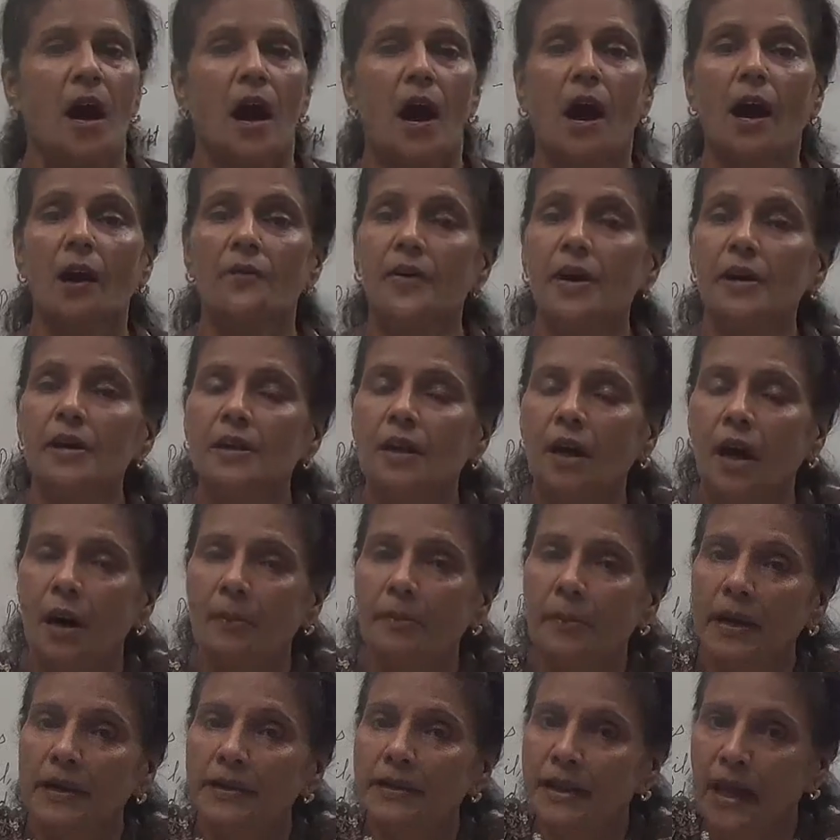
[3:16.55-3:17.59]
our
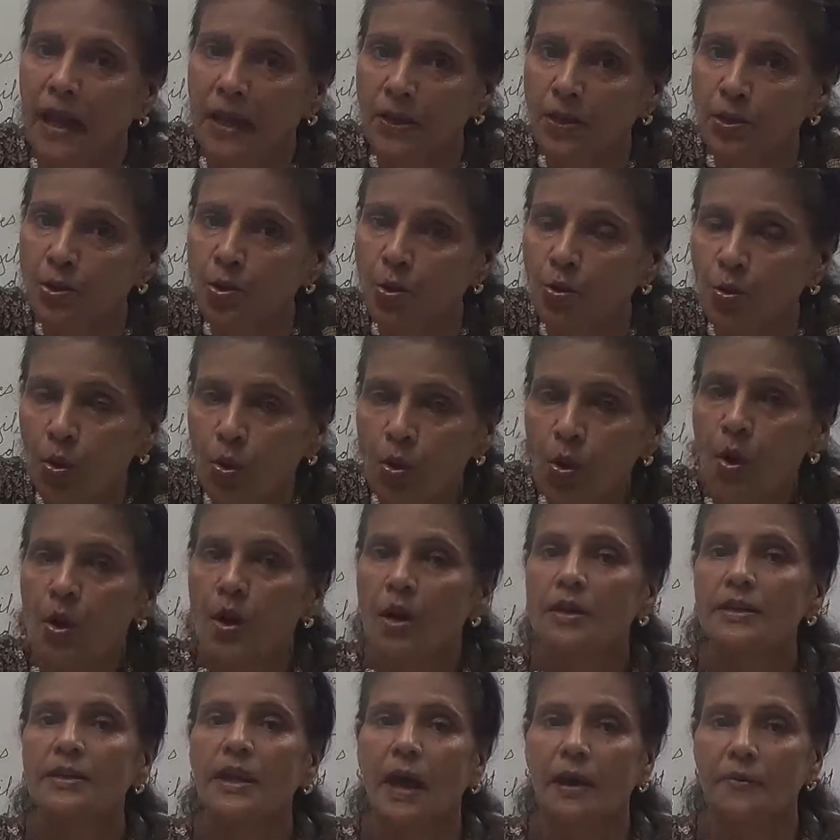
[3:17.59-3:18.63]
government tend to
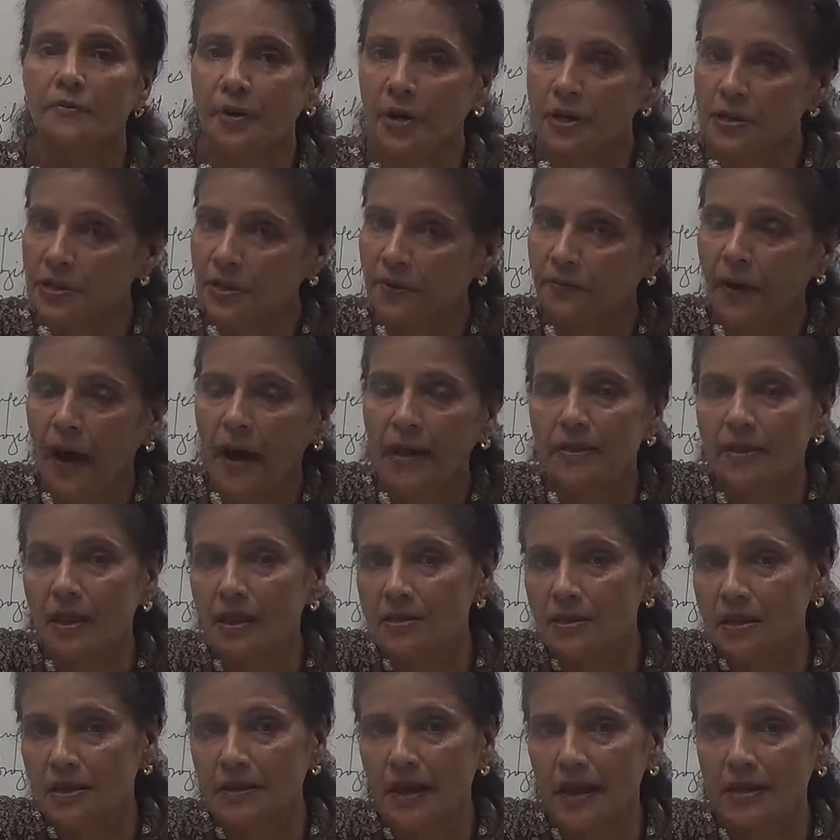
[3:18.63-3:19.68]
diversify
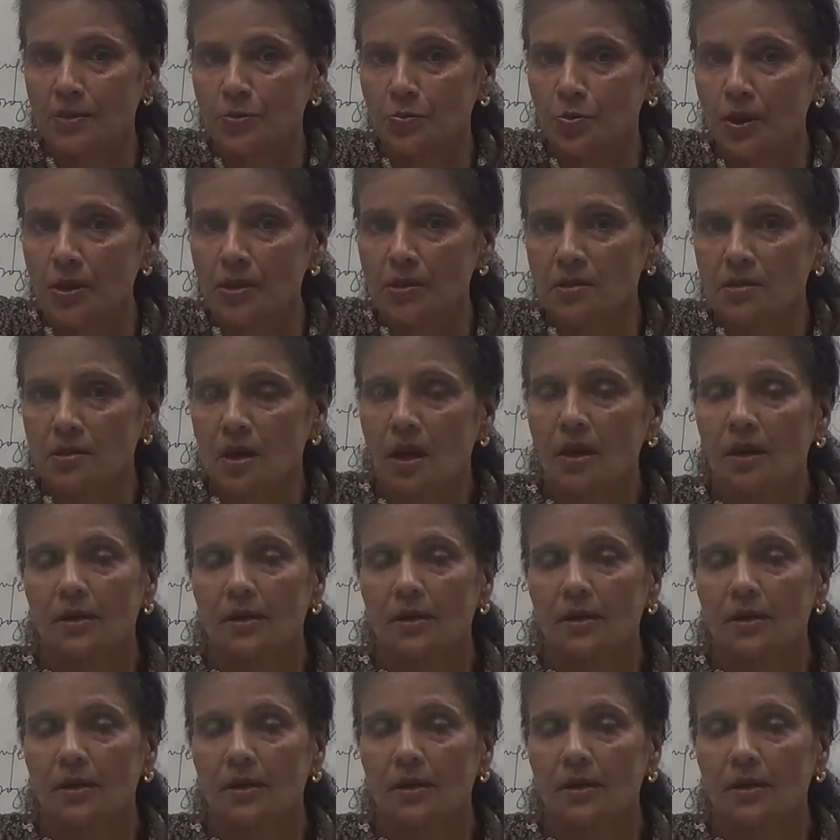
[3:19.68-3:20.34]
these industries.